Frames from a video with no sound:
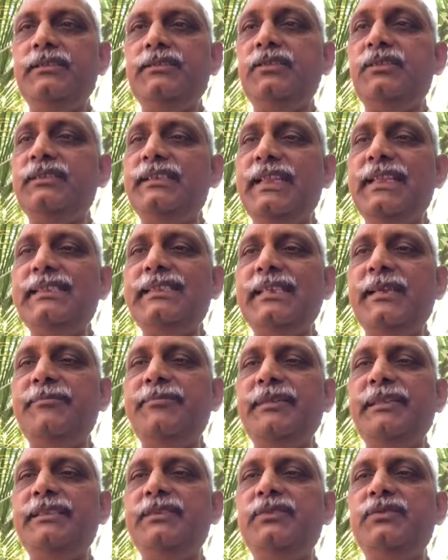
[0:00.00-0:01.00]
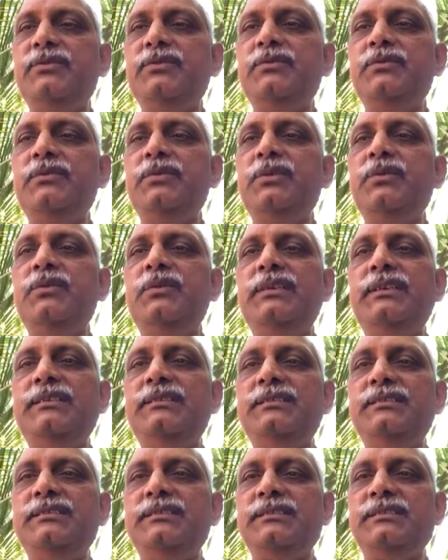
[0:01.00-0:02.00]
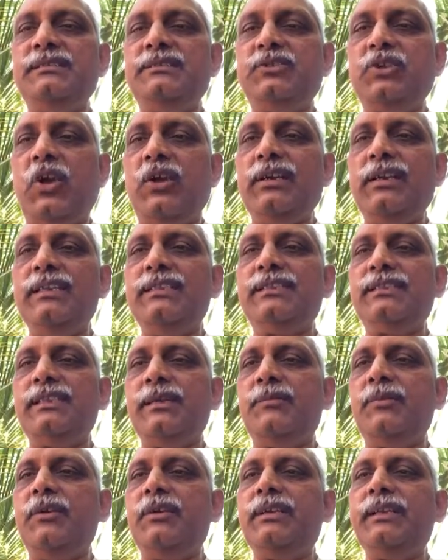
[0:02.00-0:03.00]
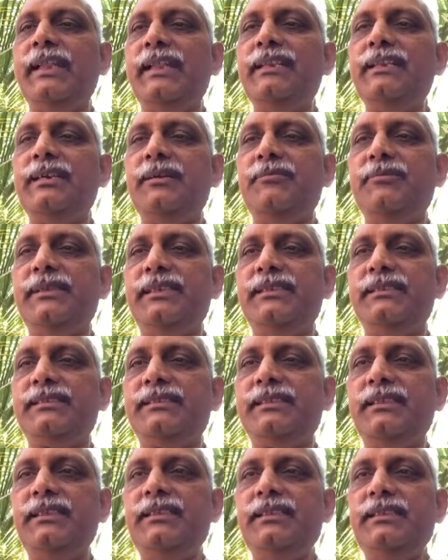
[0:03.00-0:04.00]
So the next step is to you shortlist about 10 companies